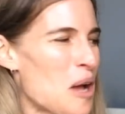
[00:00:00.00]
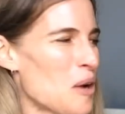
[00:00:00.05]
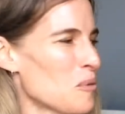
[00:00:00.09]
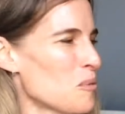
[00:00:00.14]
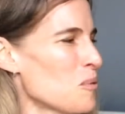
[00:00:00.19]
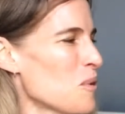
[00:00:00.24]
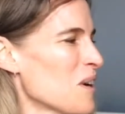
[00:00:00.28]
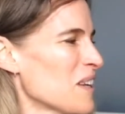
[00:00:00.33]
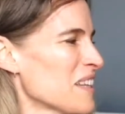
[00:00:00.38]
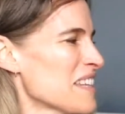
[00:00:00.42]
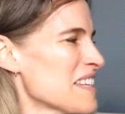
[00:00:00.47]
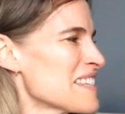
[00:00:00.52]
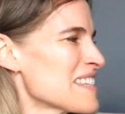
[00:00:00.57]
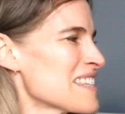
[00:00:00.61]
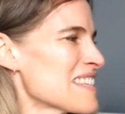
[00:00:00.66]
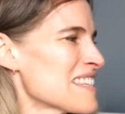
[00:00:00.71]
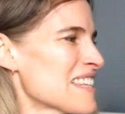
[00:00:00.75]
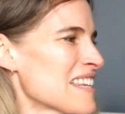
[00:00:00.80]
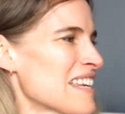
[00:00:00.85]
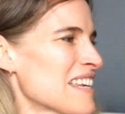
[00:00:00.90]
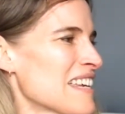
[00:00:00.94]

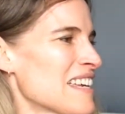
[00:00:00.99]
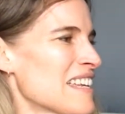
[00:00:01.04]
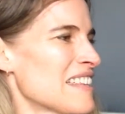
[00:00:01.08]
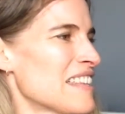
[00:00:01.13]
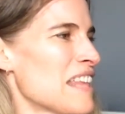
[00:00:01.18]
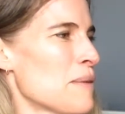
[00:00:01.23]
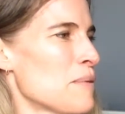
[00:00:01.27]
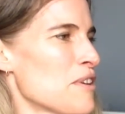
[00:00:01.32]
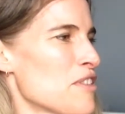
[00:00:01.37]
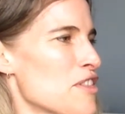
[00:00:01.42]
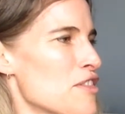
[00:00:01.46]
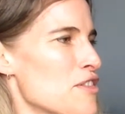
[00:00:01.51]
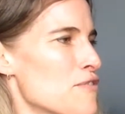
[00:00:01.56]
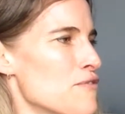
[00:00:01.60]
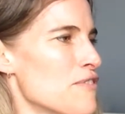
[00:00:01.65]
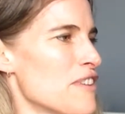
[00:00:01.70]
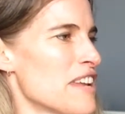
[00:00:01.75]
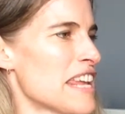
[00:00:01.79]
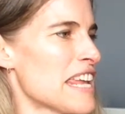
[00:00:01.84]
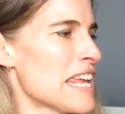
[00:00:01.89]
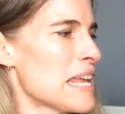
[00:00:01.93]
Once there were
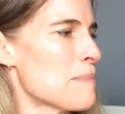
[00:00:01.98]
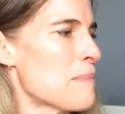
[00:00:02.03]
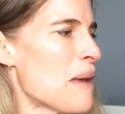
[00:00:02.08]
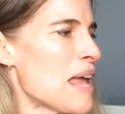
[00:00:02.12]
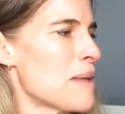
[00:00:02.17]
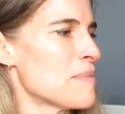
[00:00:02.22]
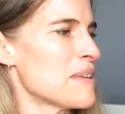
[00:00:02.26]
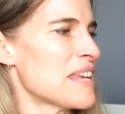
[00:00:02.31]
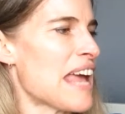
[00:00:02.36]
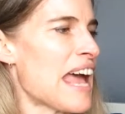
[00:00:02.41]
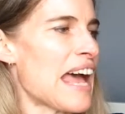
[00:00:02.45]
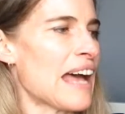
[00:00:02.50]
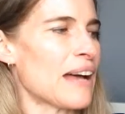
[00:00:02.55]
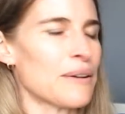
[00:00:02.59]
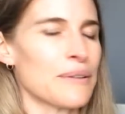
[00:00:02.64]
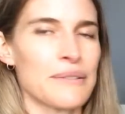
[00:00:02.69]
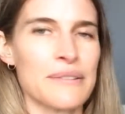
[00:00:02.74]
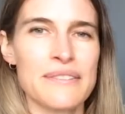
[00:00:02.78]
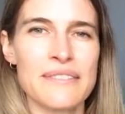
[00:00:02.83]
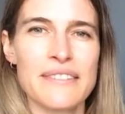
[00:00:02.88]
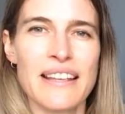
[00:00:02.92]
three baby
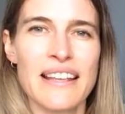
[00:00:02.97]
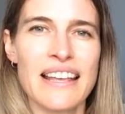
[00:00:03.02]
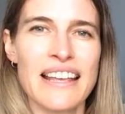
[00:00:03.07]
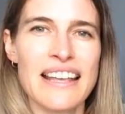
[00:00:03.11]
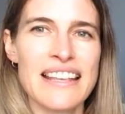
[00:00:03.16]
owls,